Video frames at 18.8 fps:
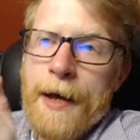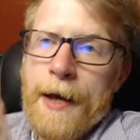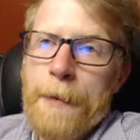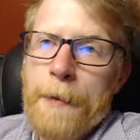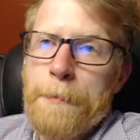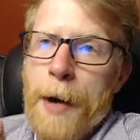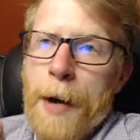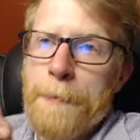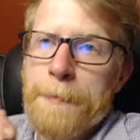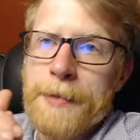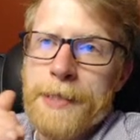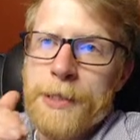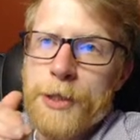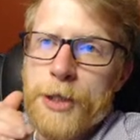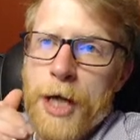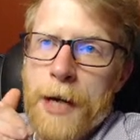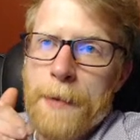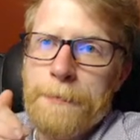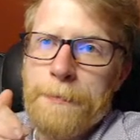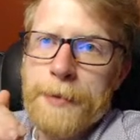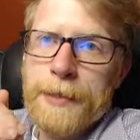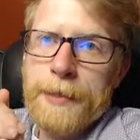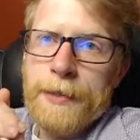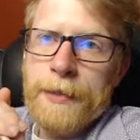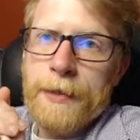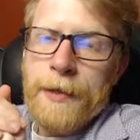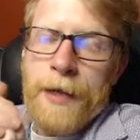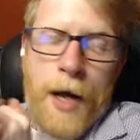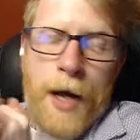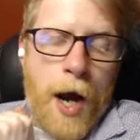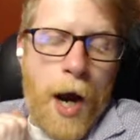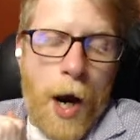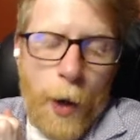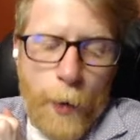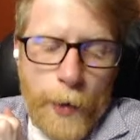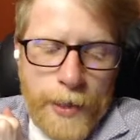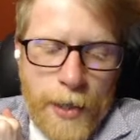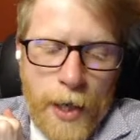Bump and Jump?
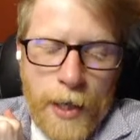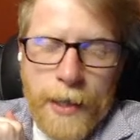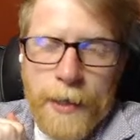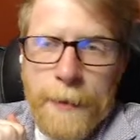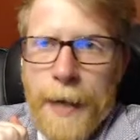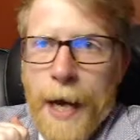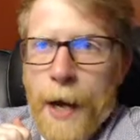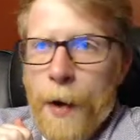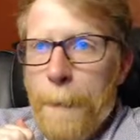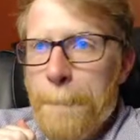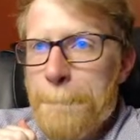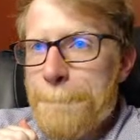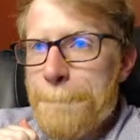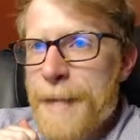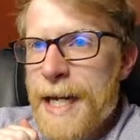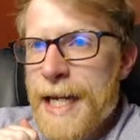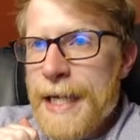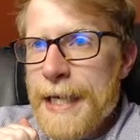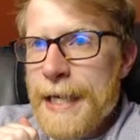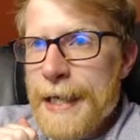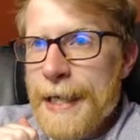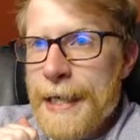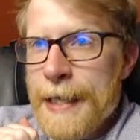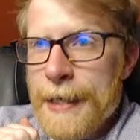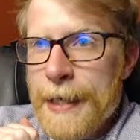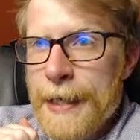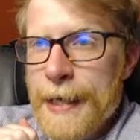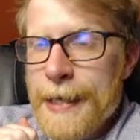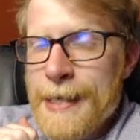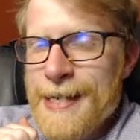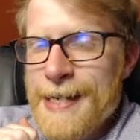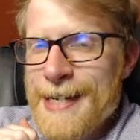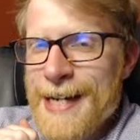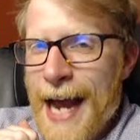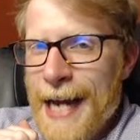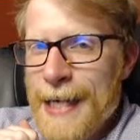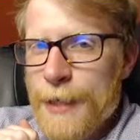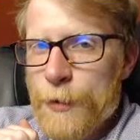Are we talking about B,
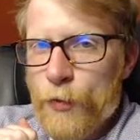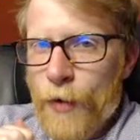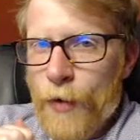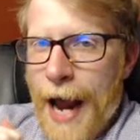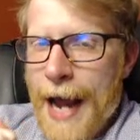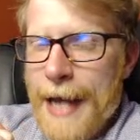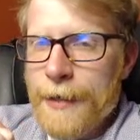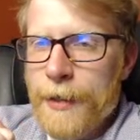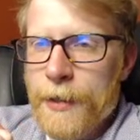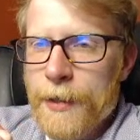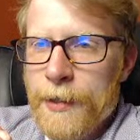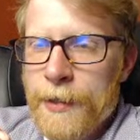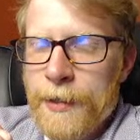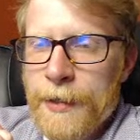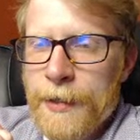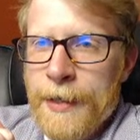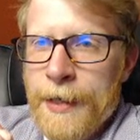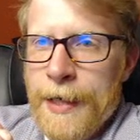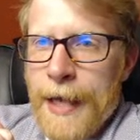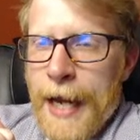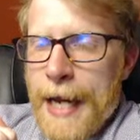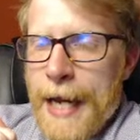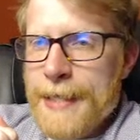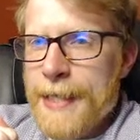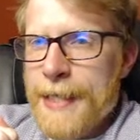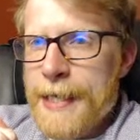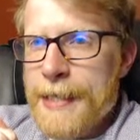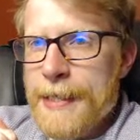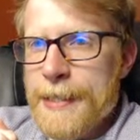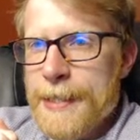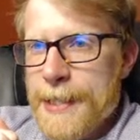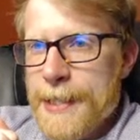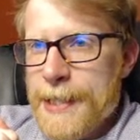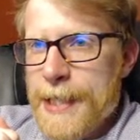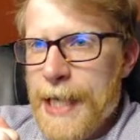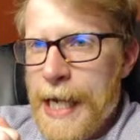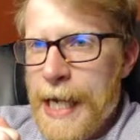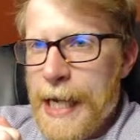Knight Rider? Is it
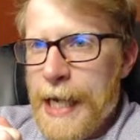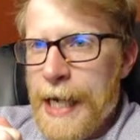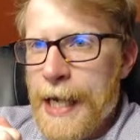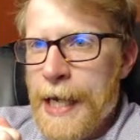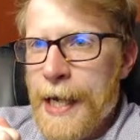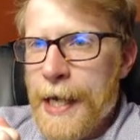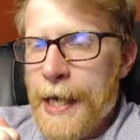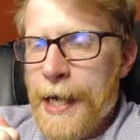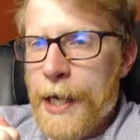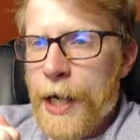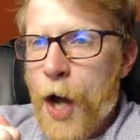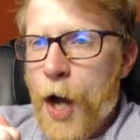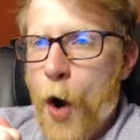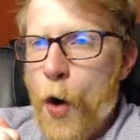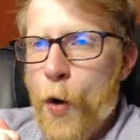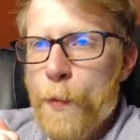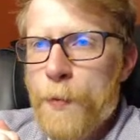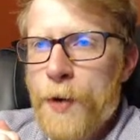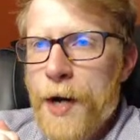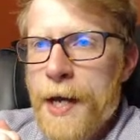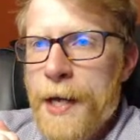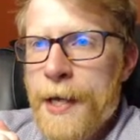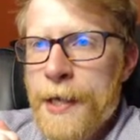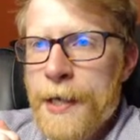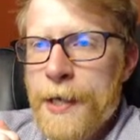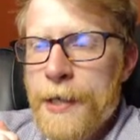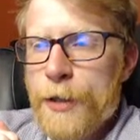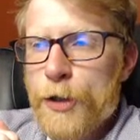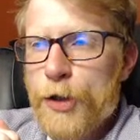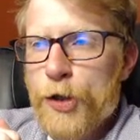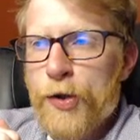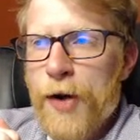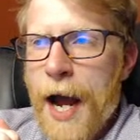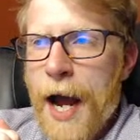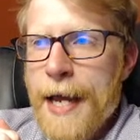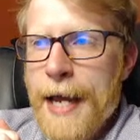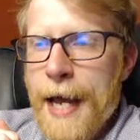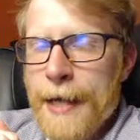C, Cobra
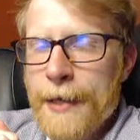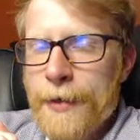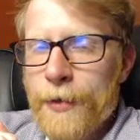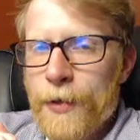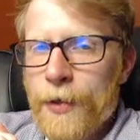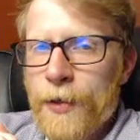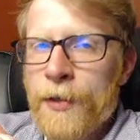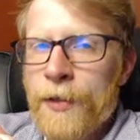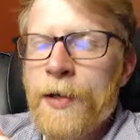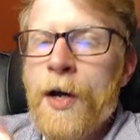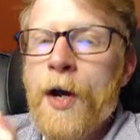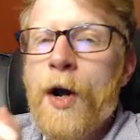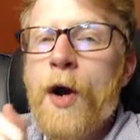Triangle?